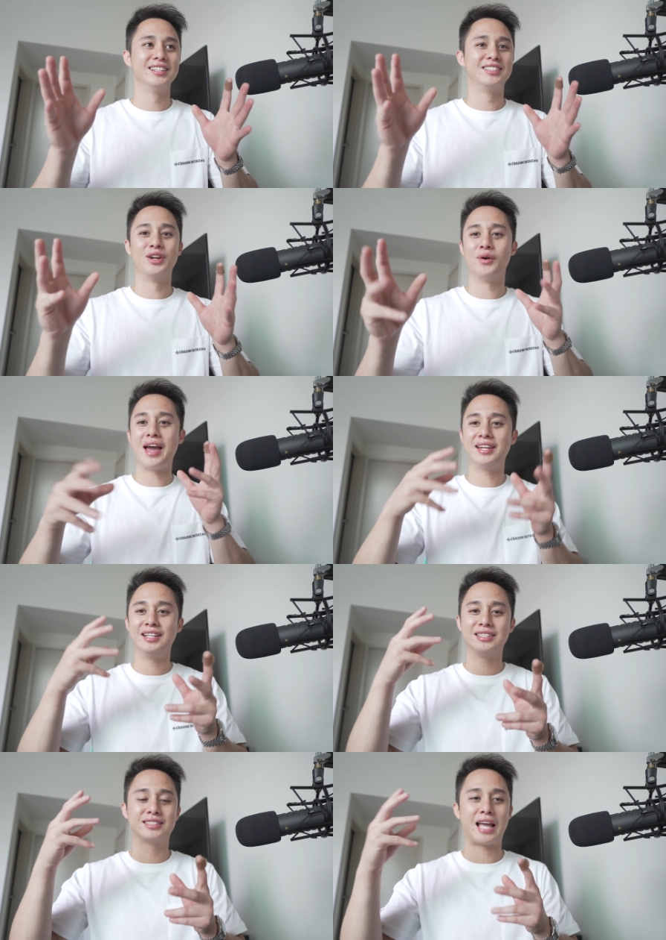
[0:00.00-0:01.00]
you know
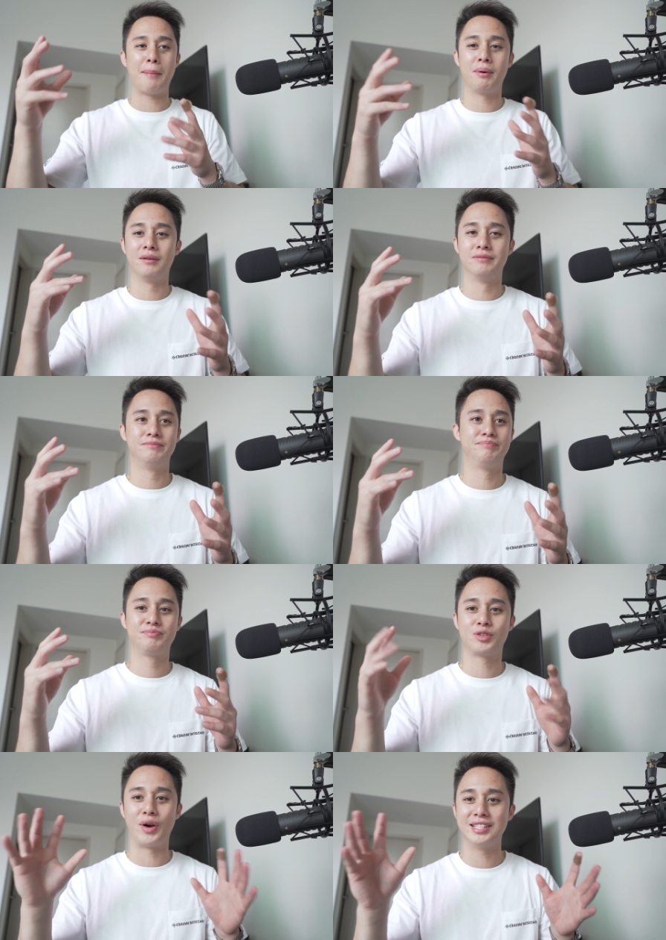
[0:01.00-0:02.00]
any type of
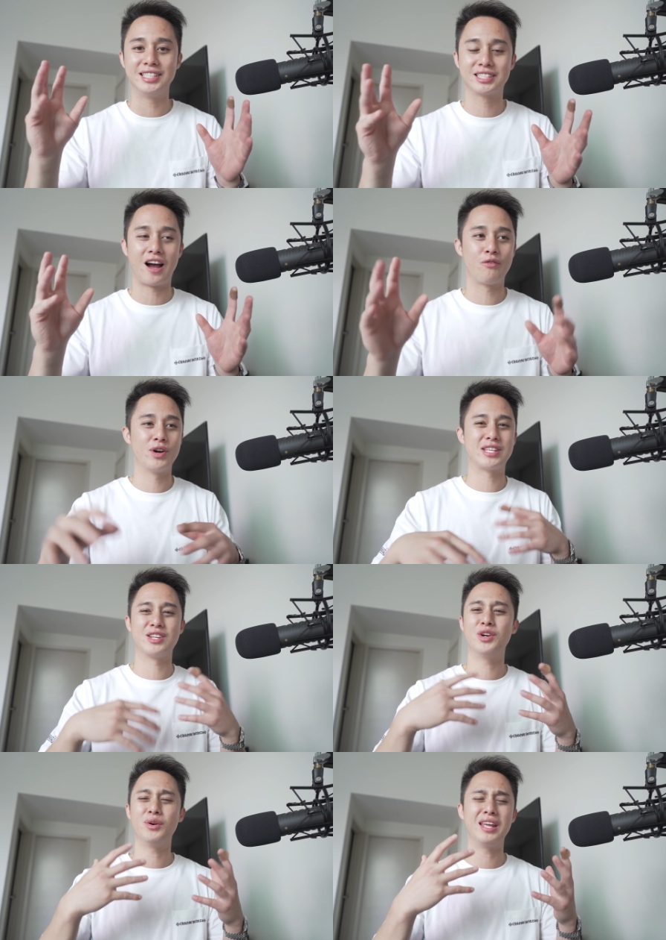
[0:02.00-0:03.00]
crazy software,
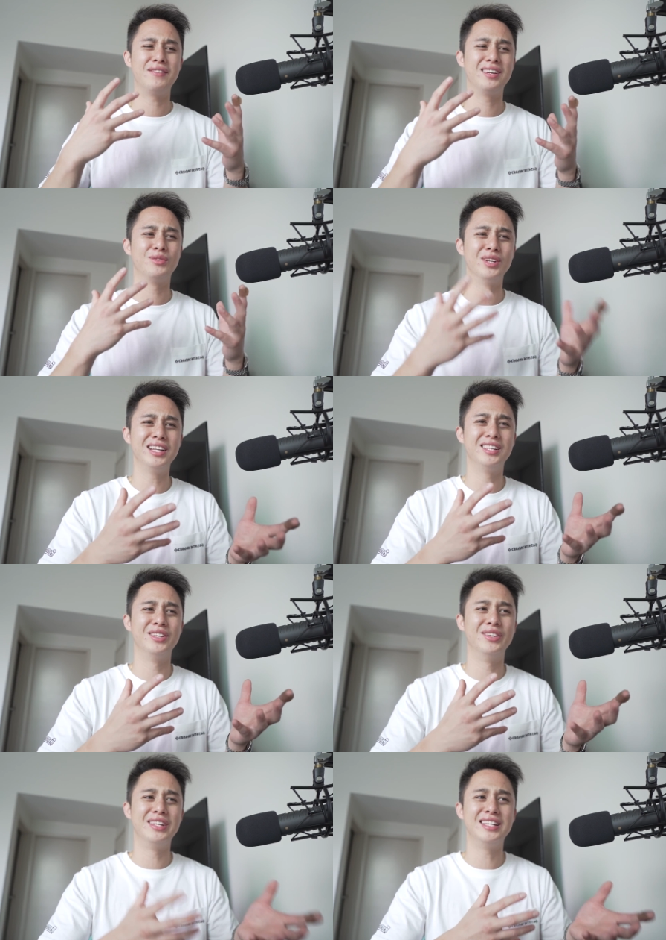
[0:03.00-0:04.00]
and you don't even really
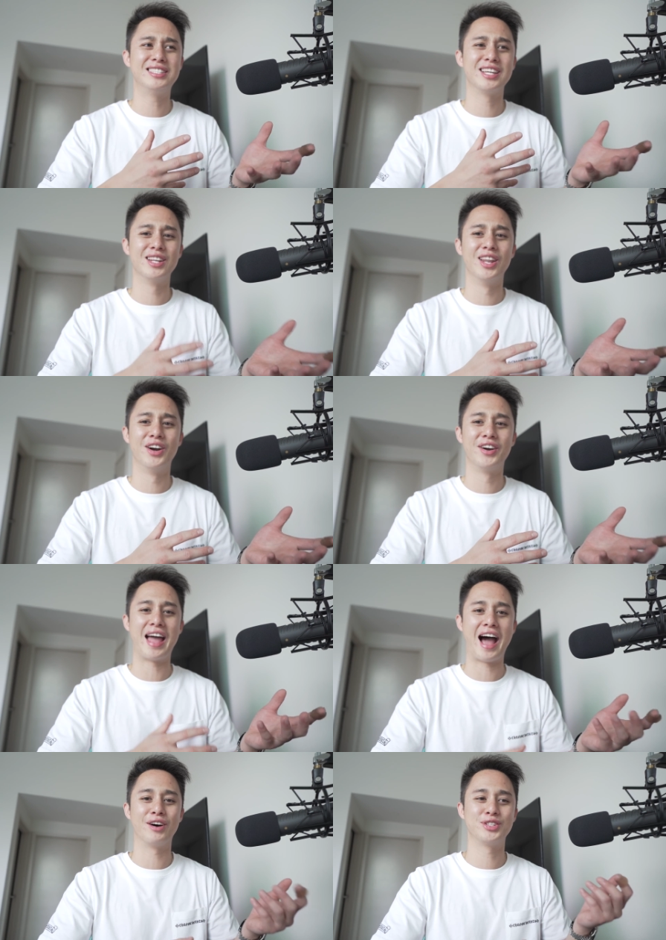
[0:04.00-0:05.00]
need to learn
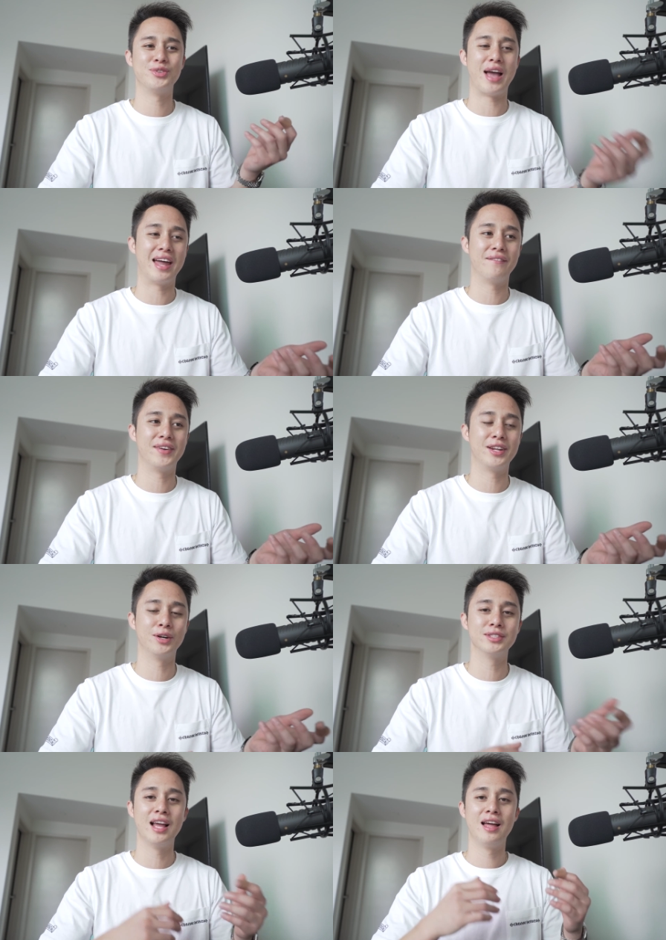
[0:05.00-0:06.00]
how to edit
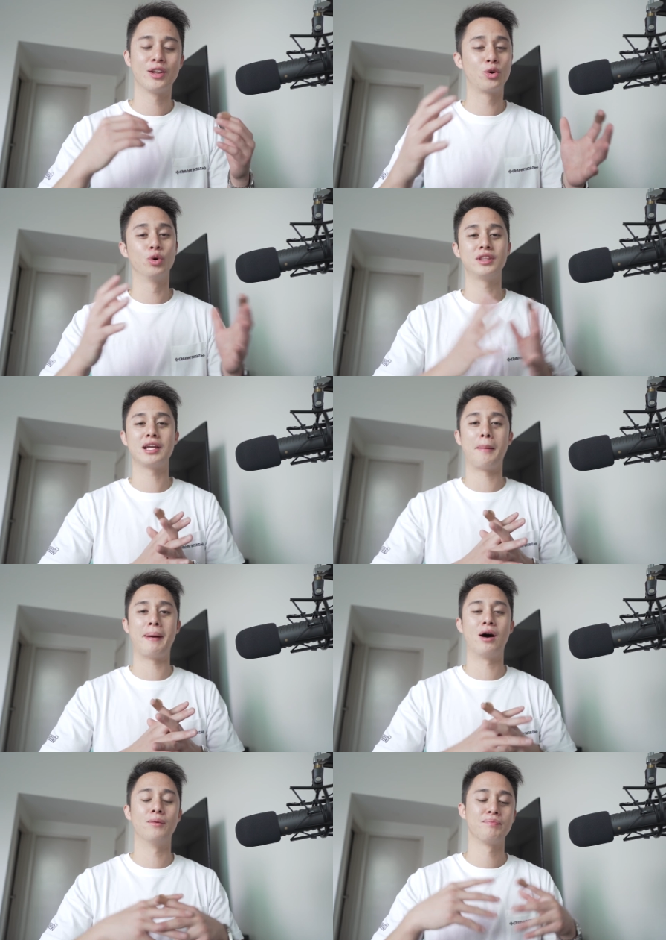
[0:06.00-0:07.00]
videos. The cool thing
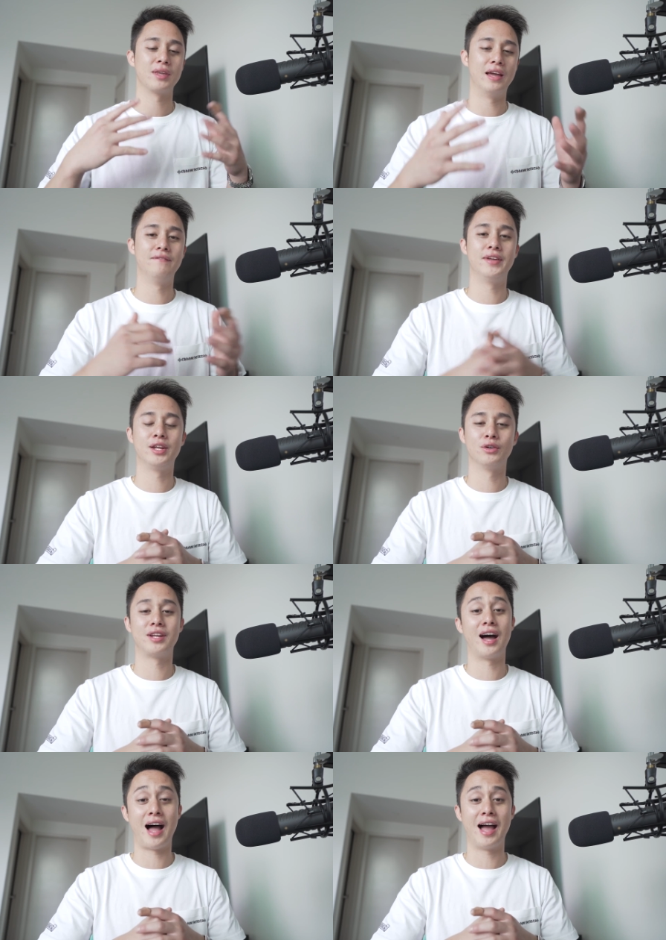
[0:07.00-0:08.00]
about
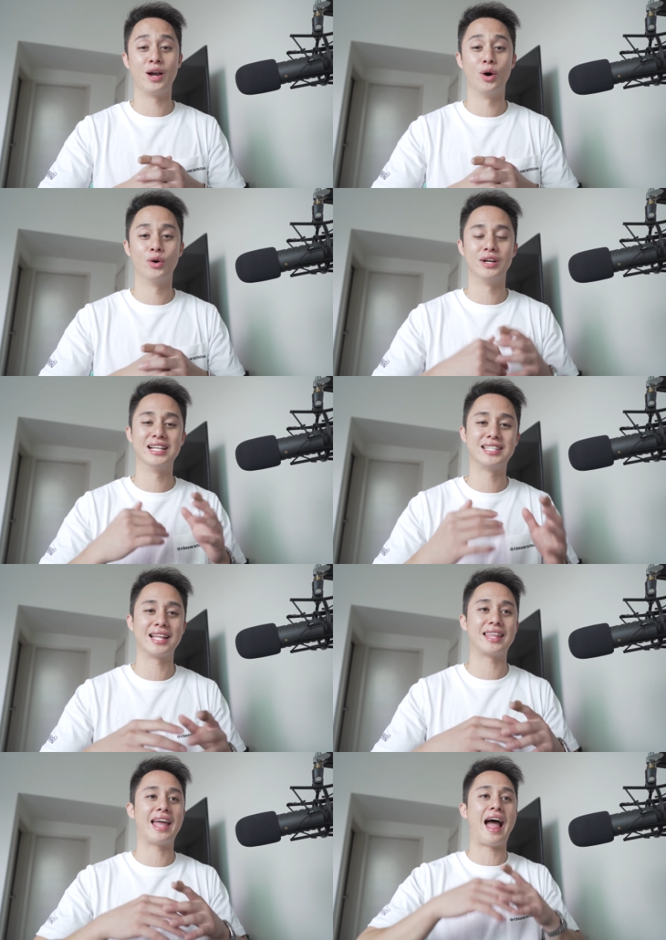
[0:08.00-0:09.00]
InVideo.io is
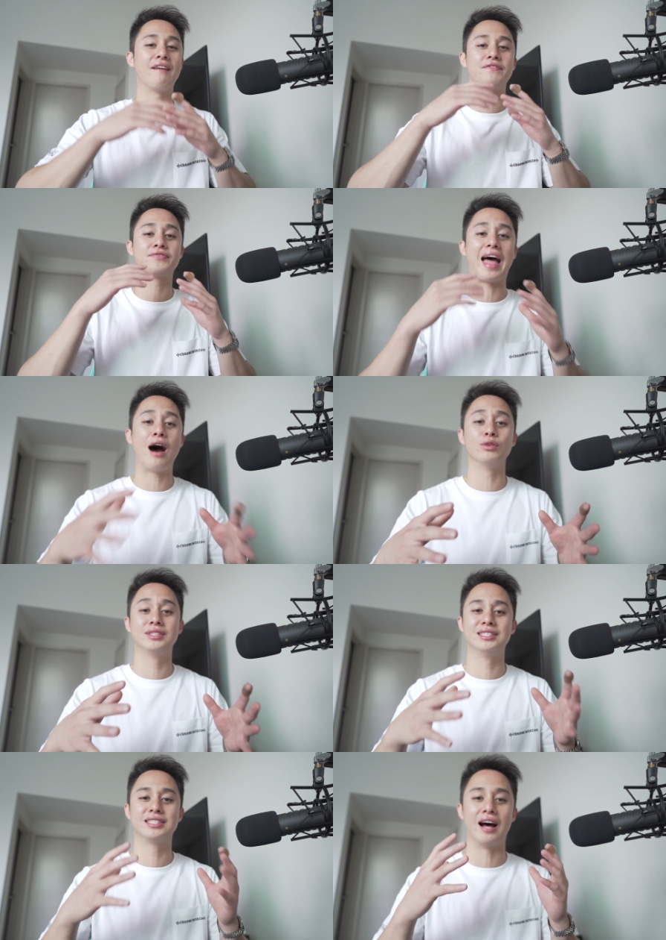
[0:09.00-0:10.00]
that they have
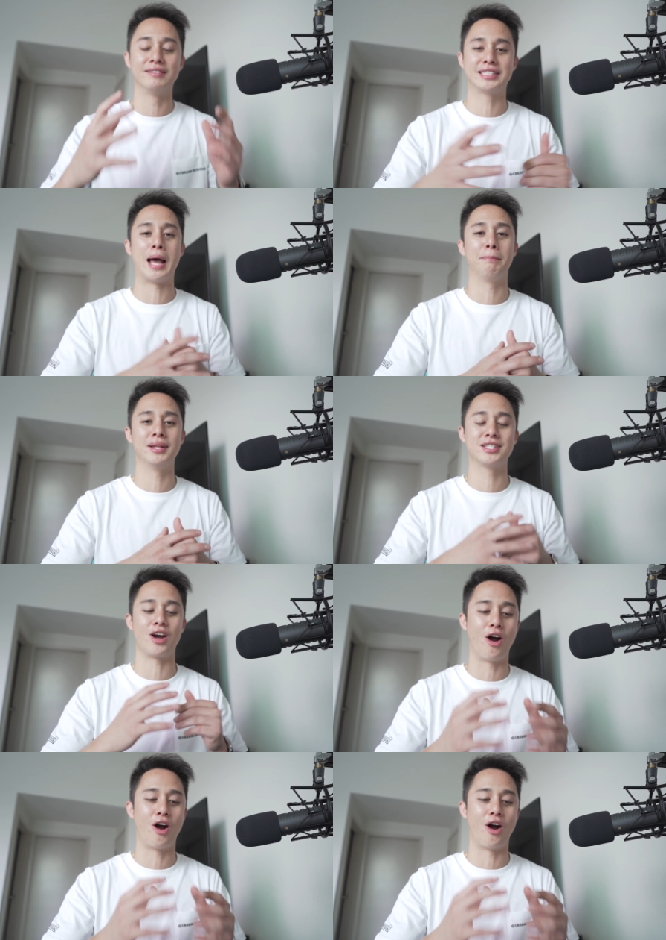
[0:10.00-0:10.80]
thousands of templates